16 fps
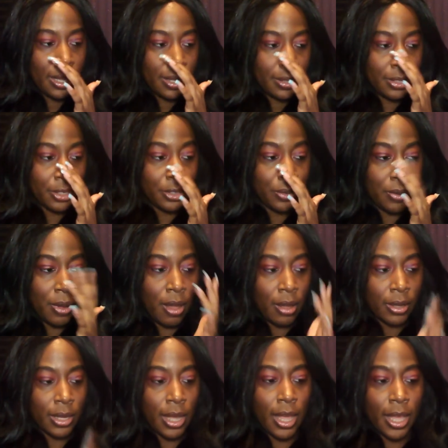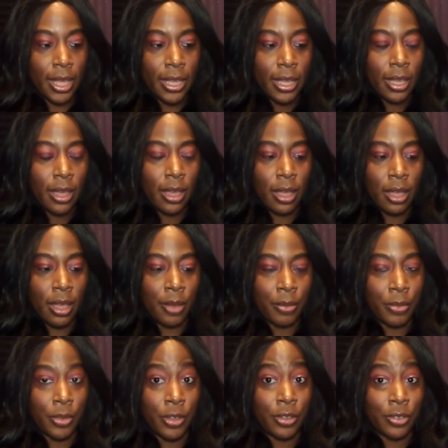the new Hawkeye,
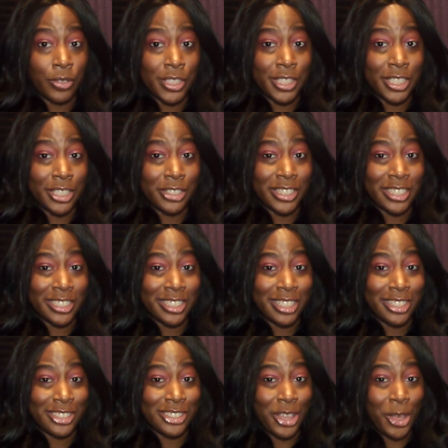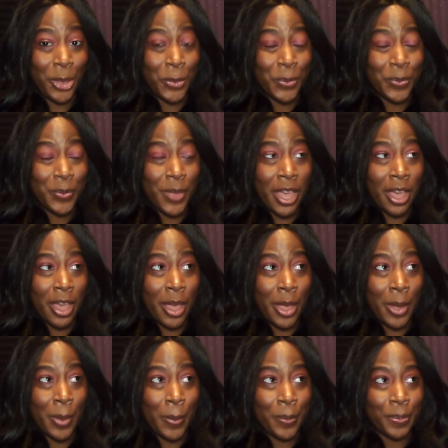on the series. So,
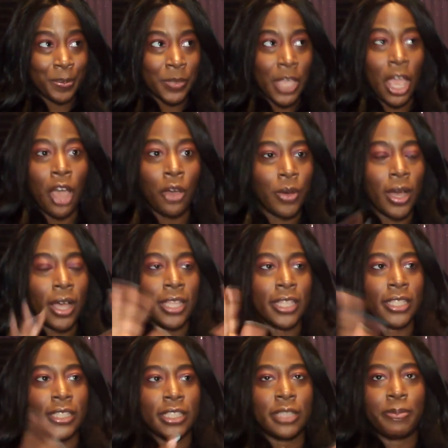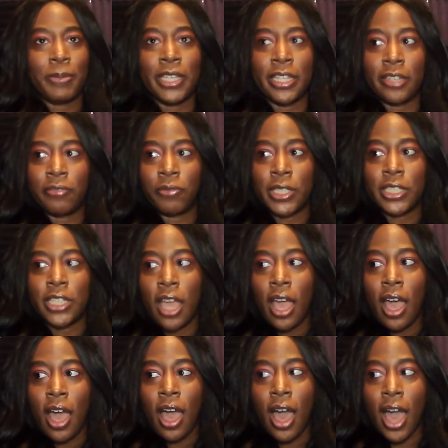oh, and speaking of which,
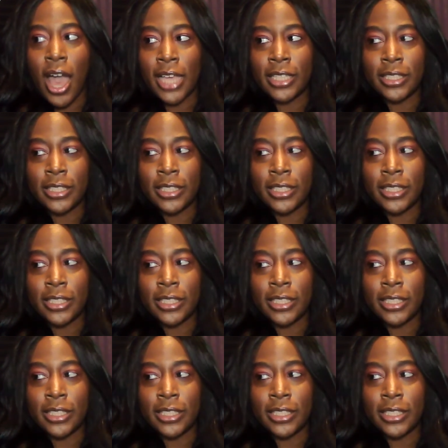I